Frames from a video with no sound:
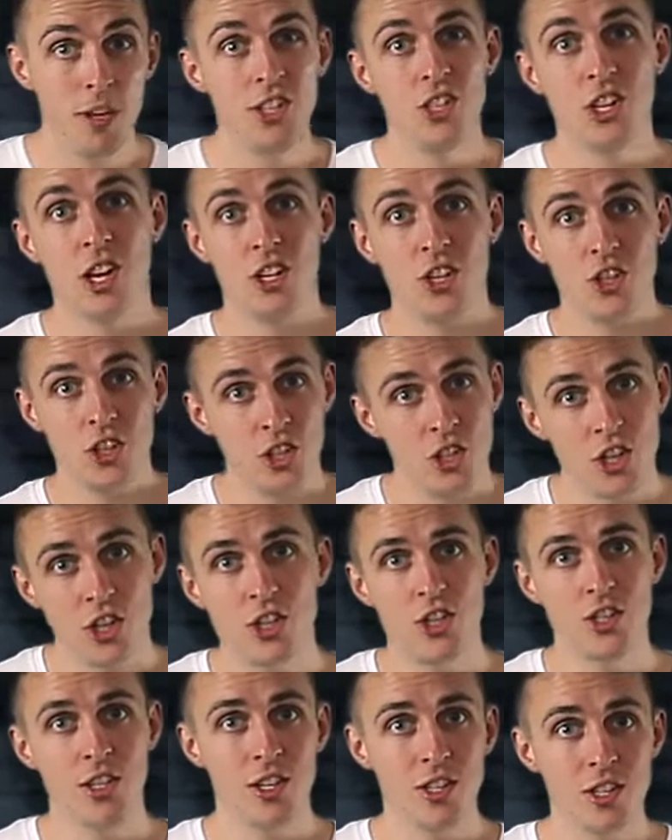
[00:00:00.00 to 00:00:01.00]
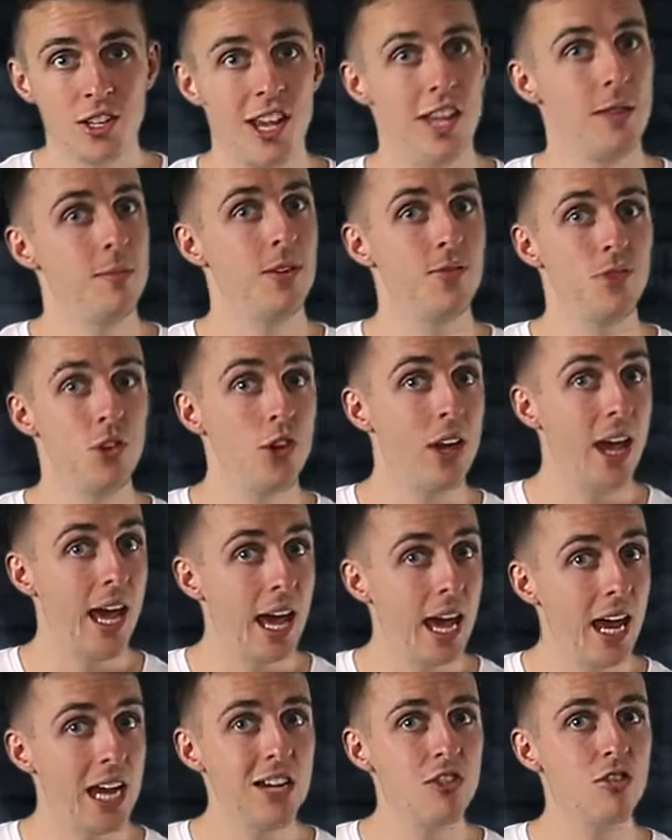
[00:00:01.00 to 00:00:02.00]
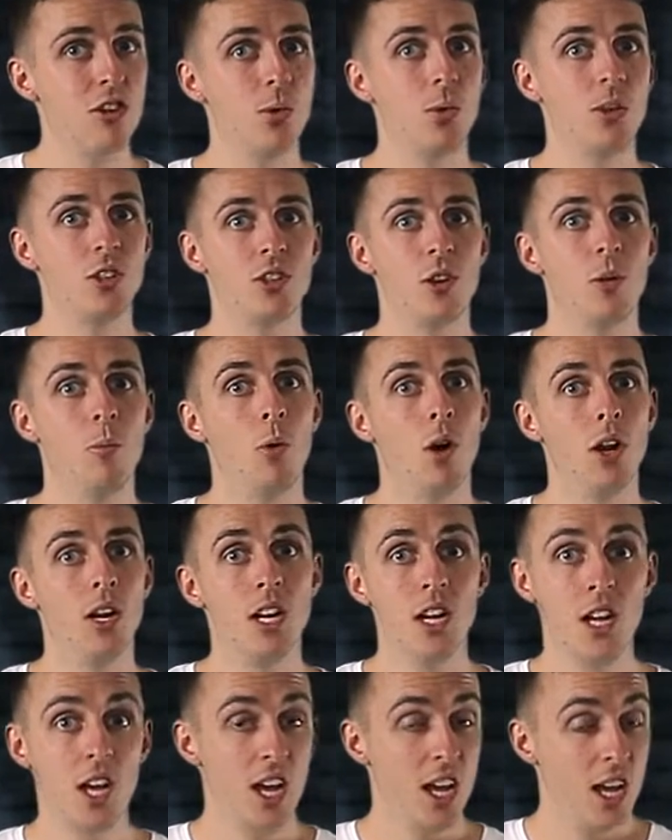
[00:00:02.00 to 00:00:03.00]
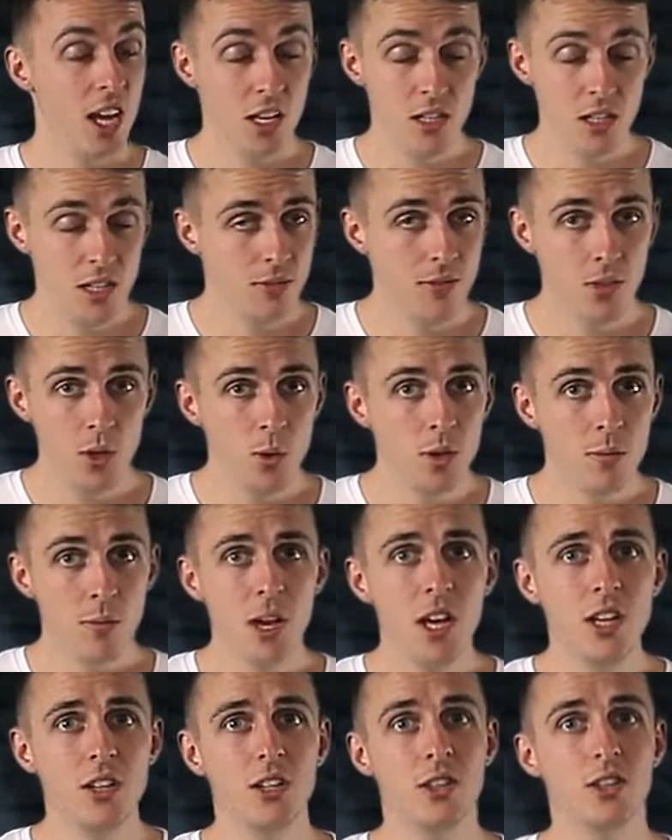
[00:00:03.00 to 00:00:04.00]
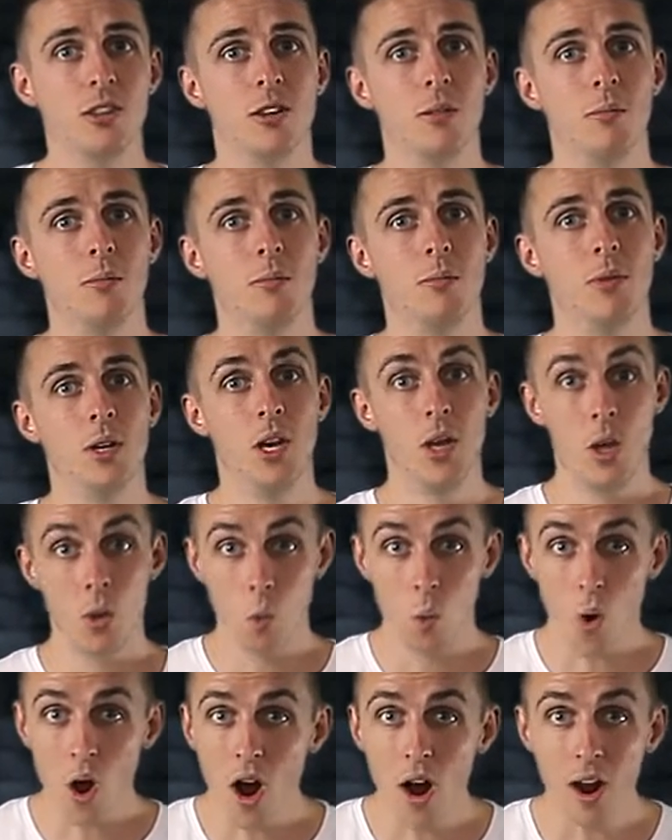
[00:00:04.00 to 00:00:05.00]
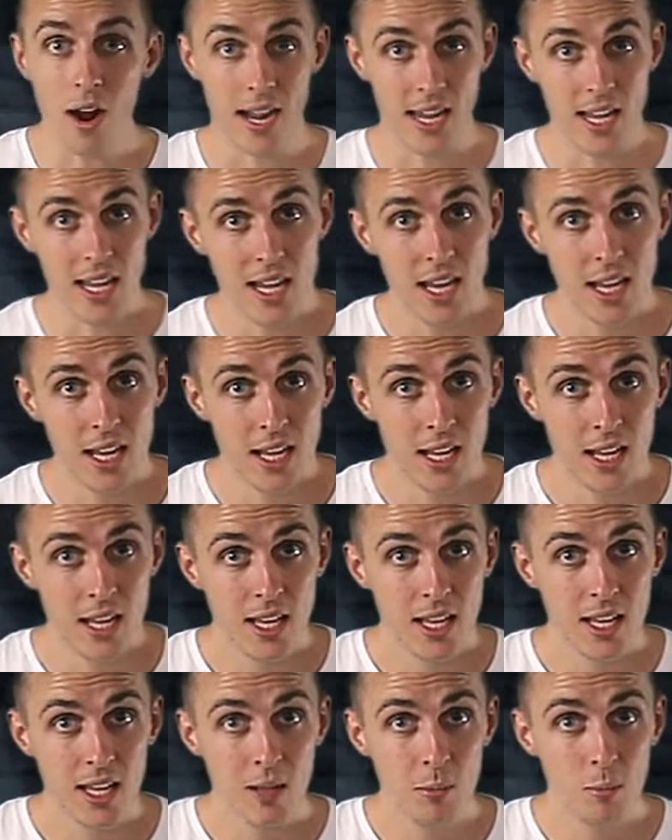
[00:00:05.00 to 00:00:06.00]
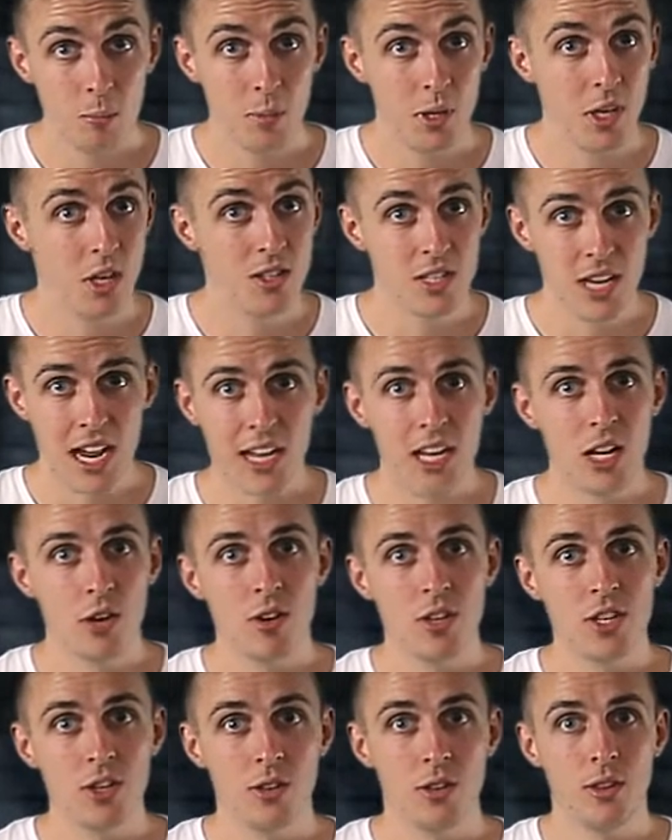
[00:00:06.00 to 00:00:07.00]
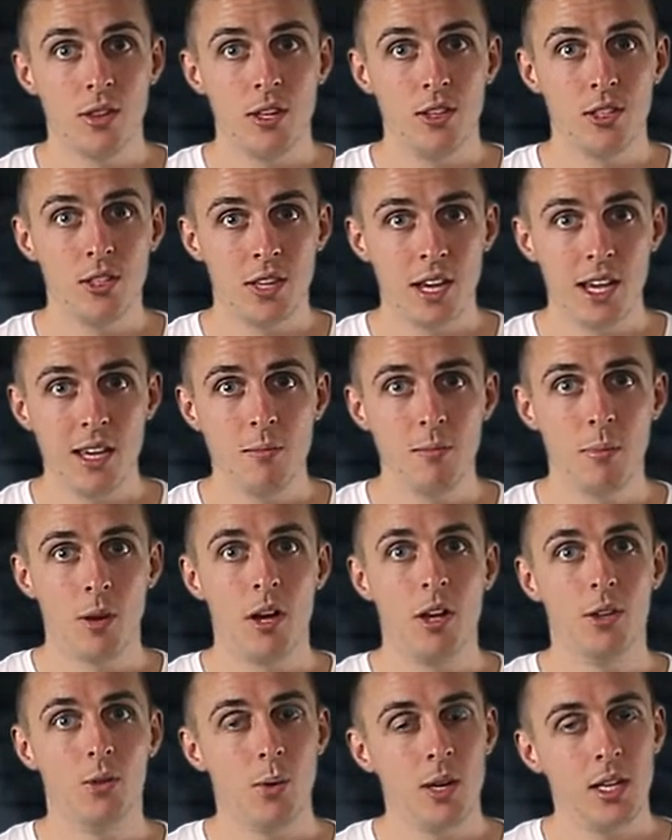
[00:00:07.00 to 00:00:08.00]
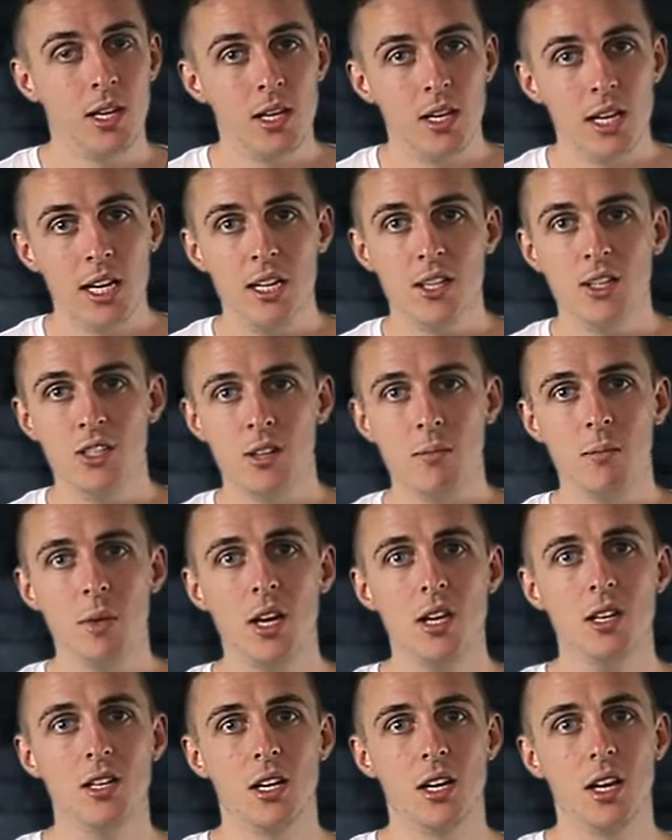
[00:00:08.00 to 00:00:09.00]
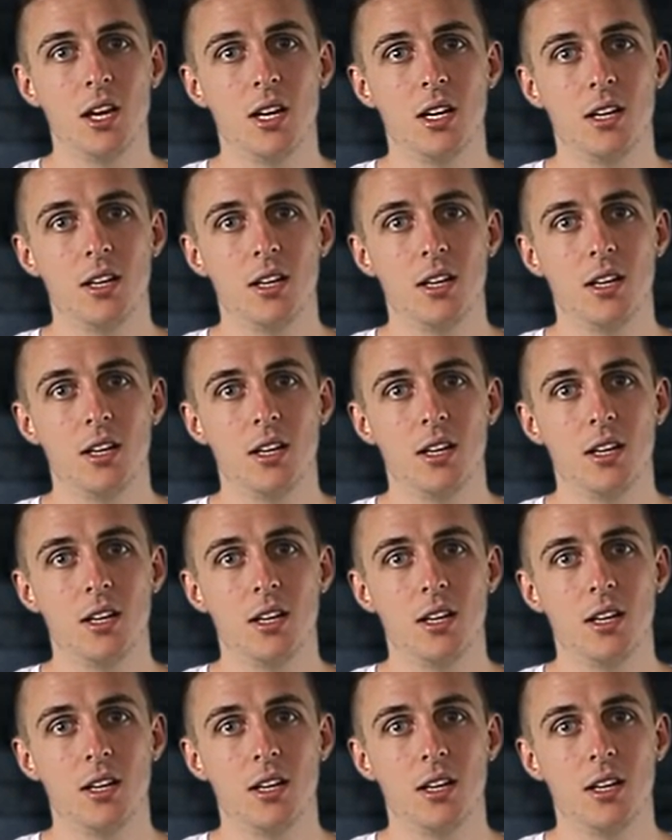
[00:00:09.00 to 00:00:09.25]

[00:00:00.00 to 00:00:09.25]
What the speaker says: judged just the same if you get angry with someone as if you had murdered them. Why? Because anger is on the same pathway that leads to murder.